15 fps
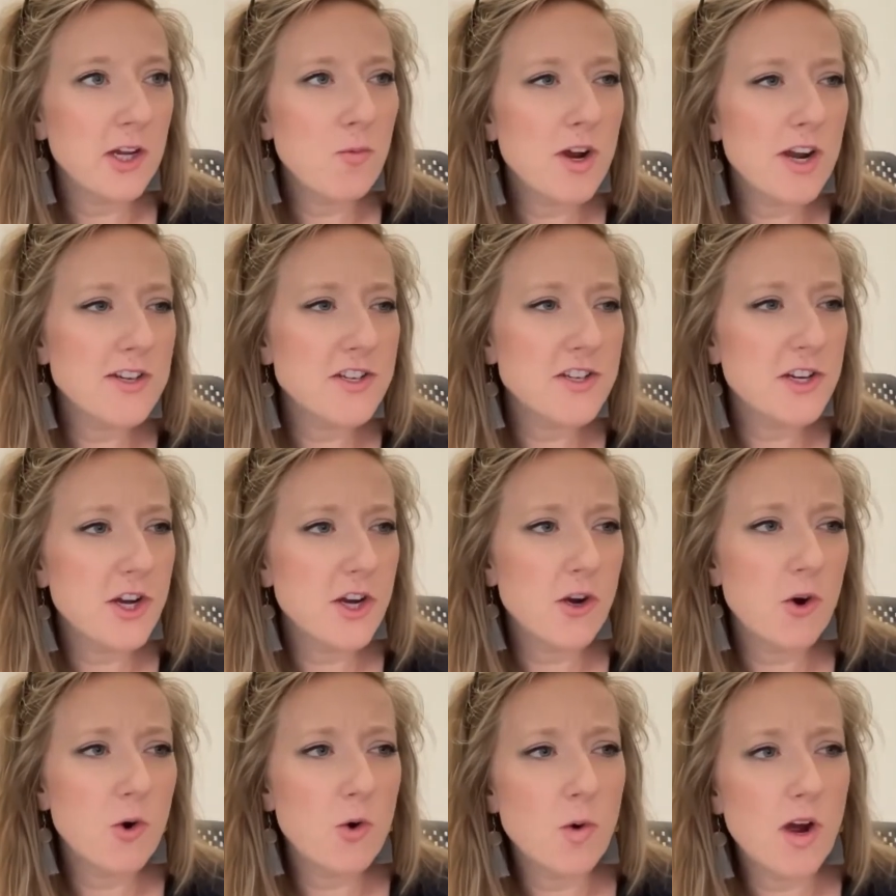He wanted to
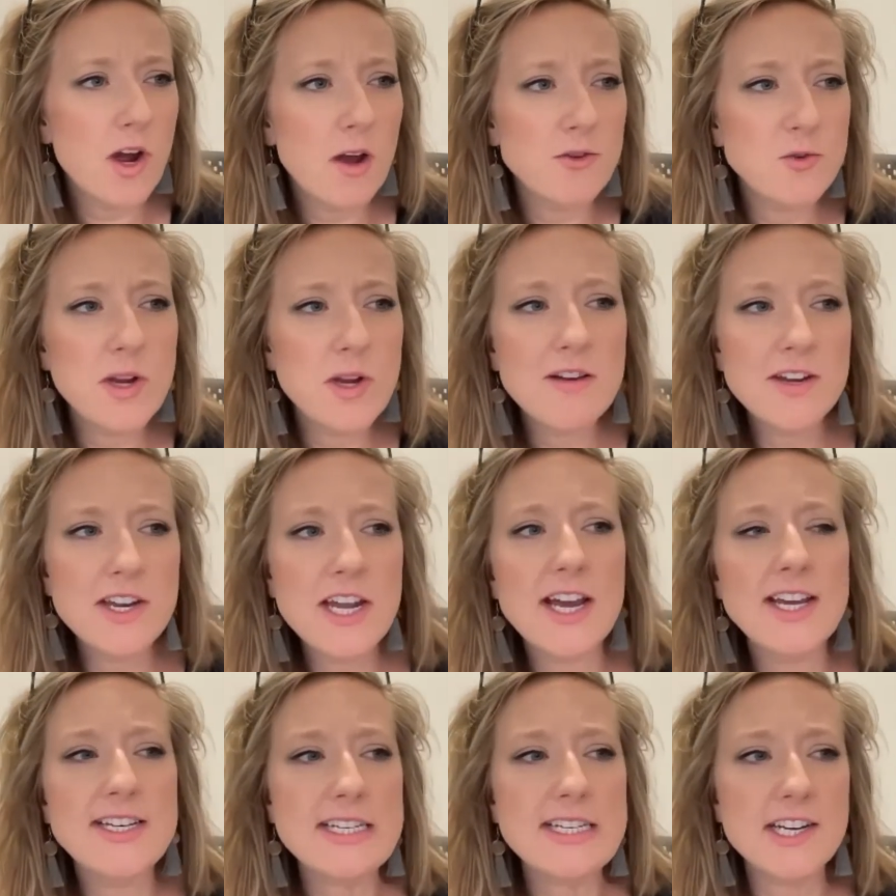know, uh, do we have any
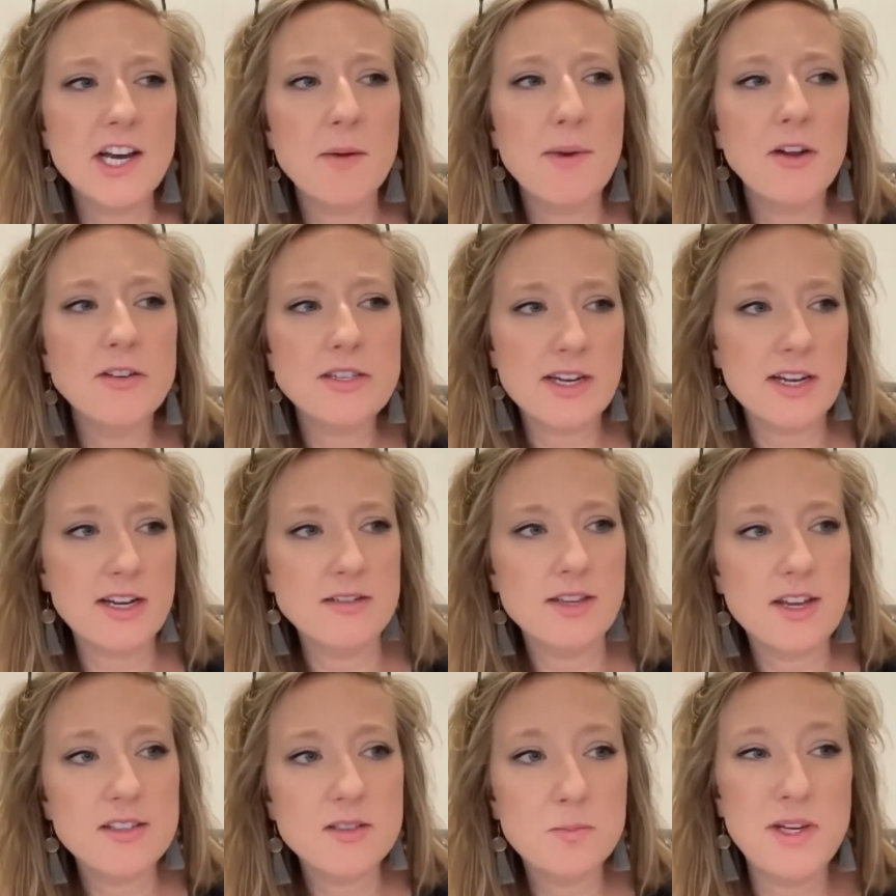idea about today's
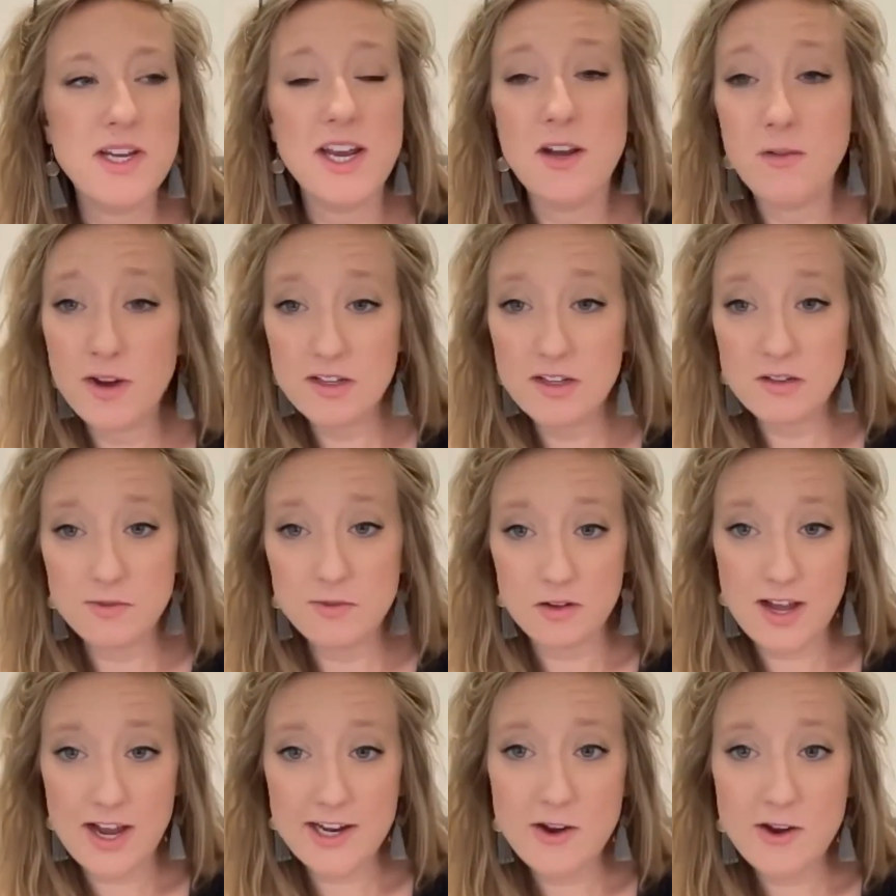SBA rates for
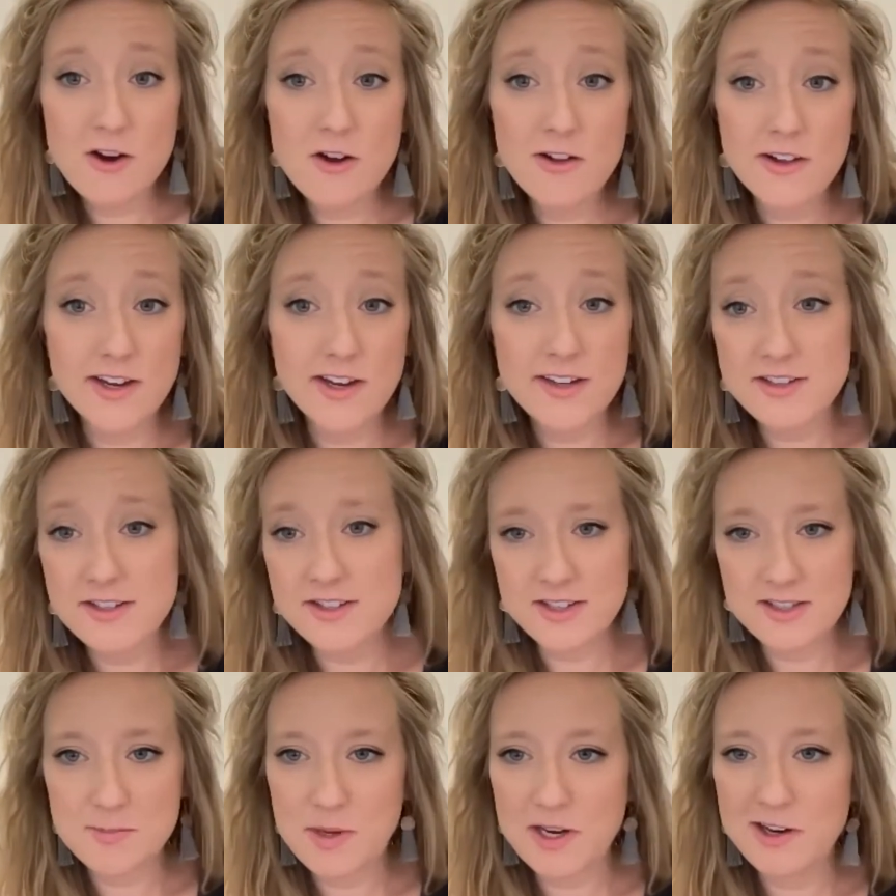line haul? And I'd just
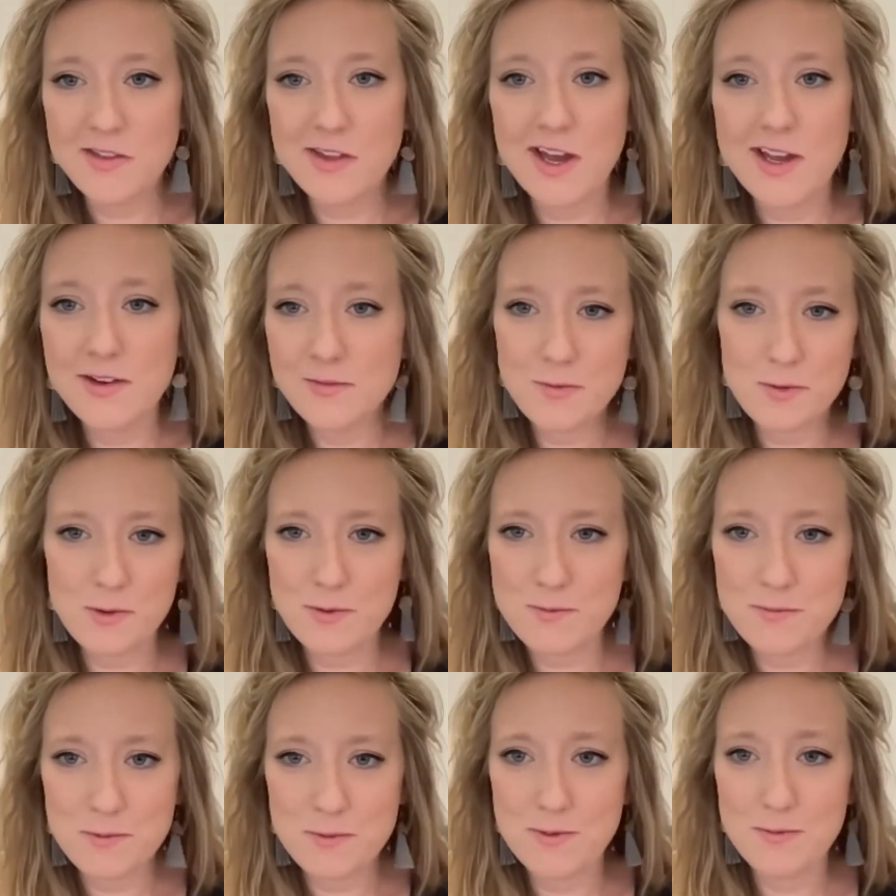expand on that for,
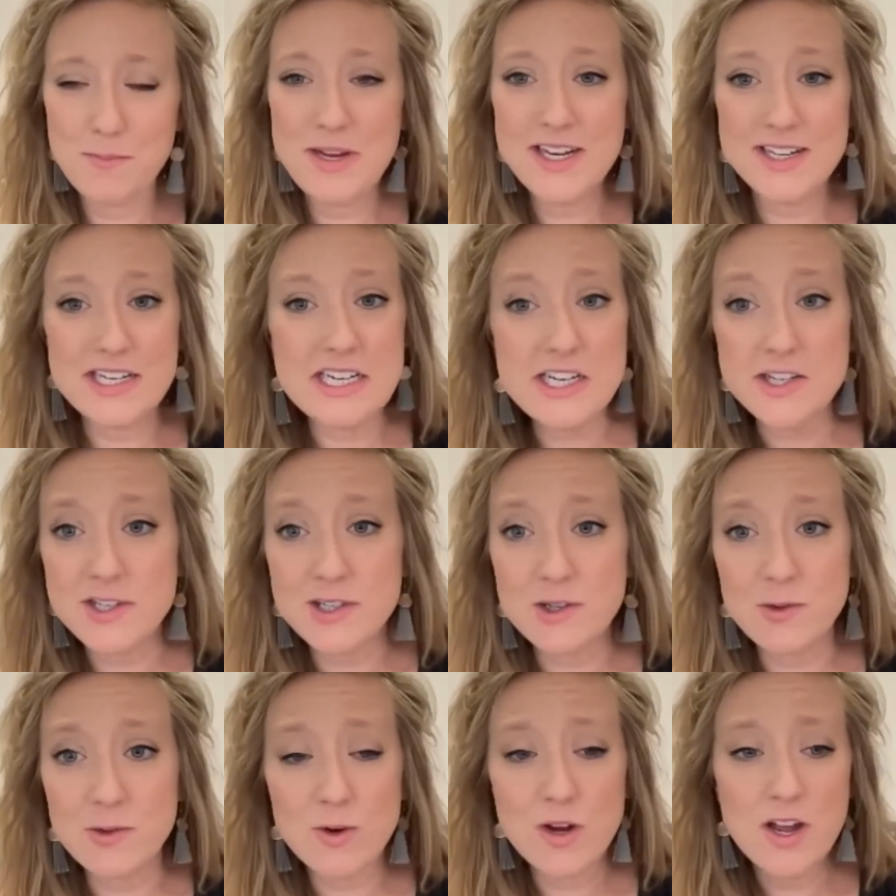for P&D
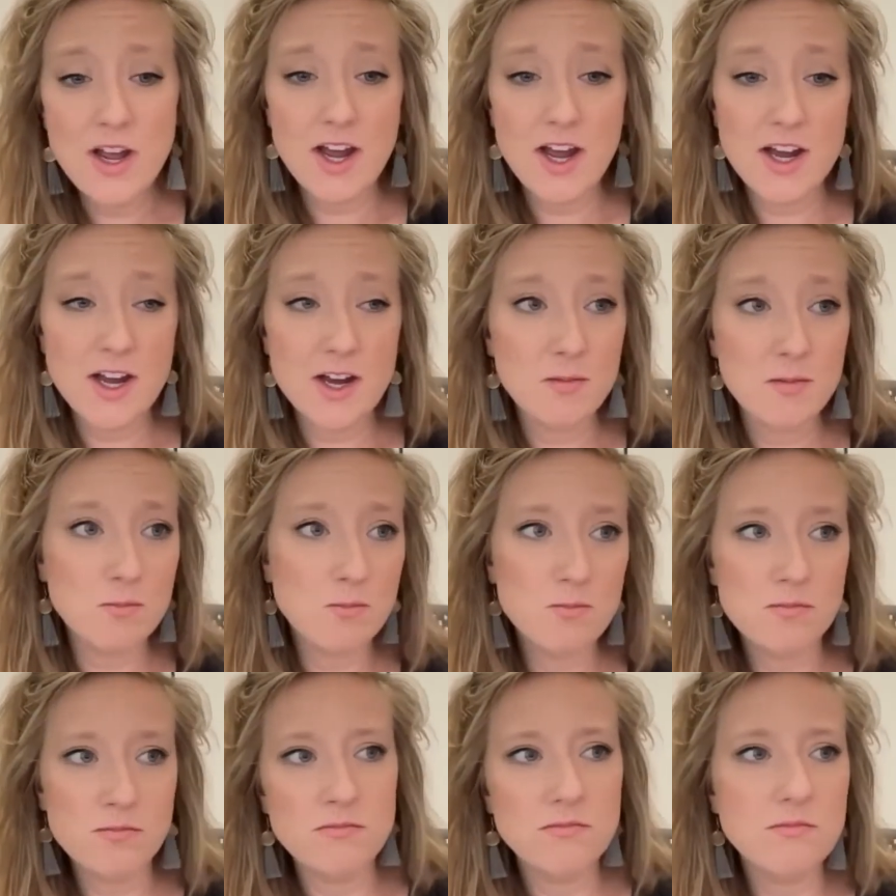too. Um,
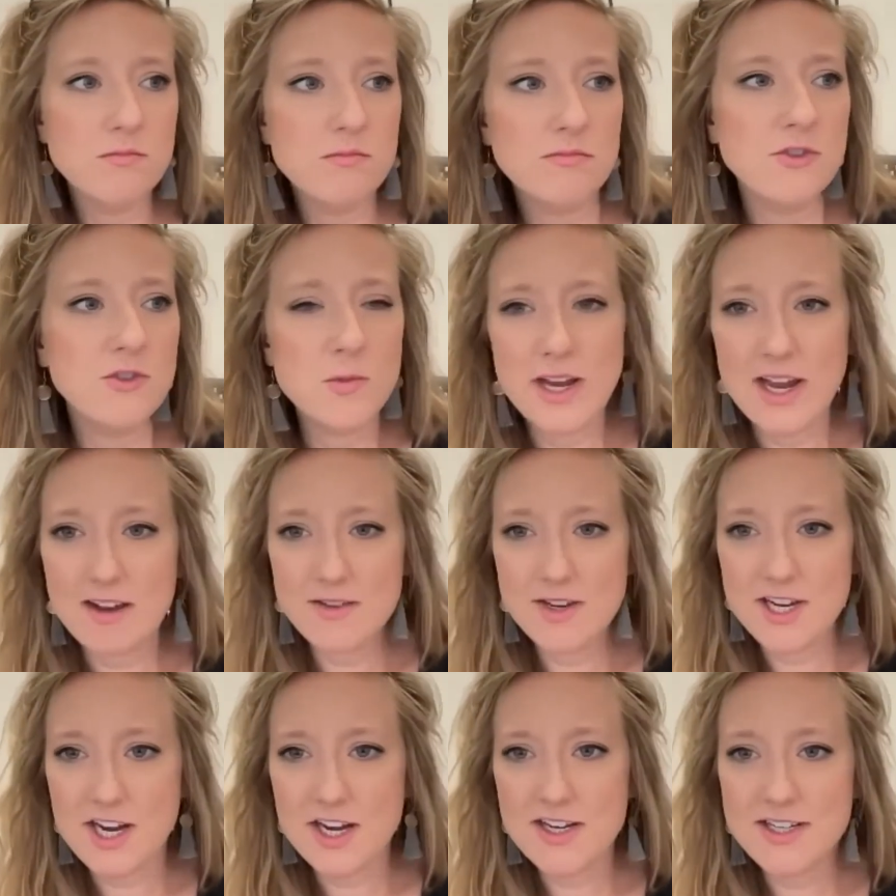do we have
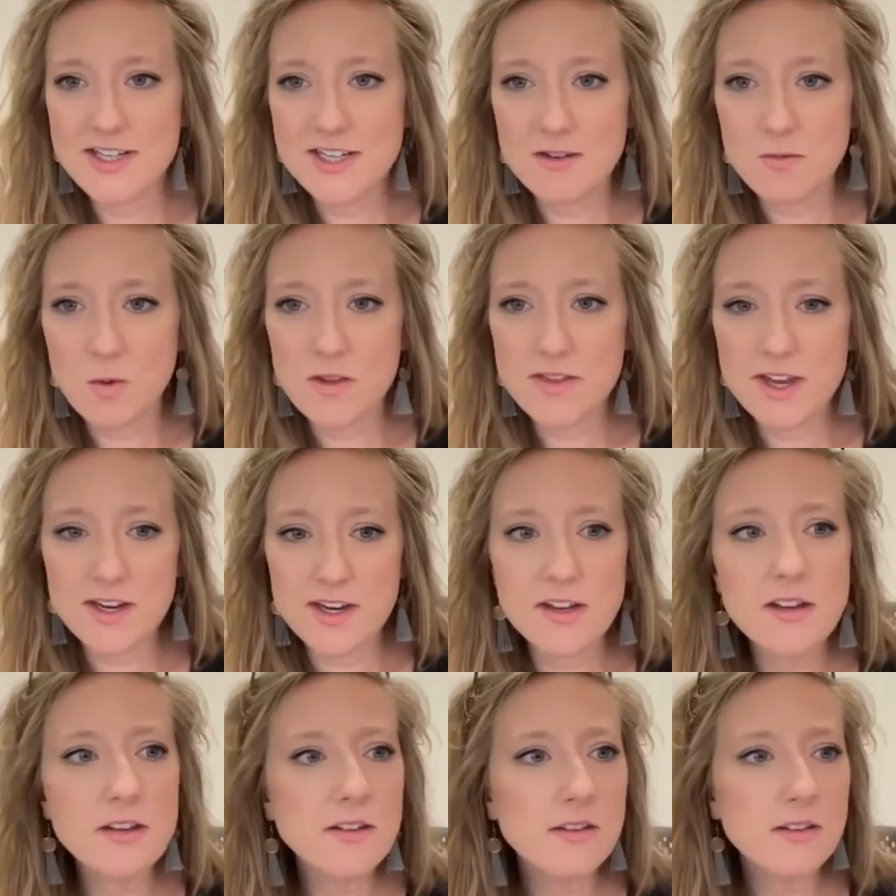any idea of what that
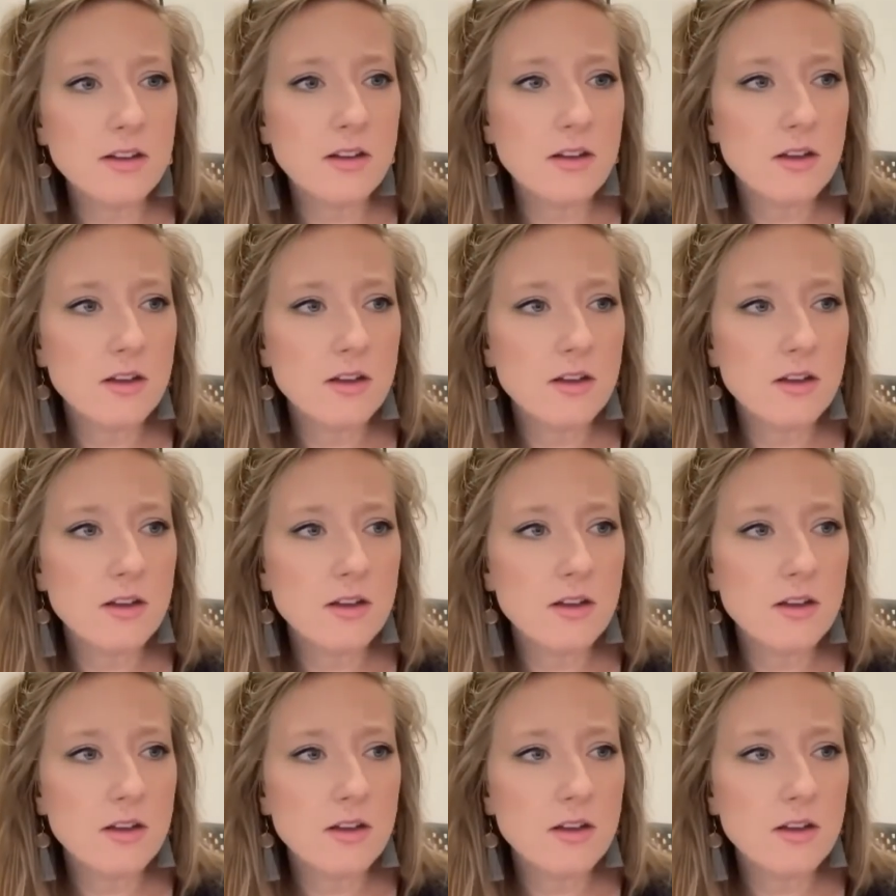is?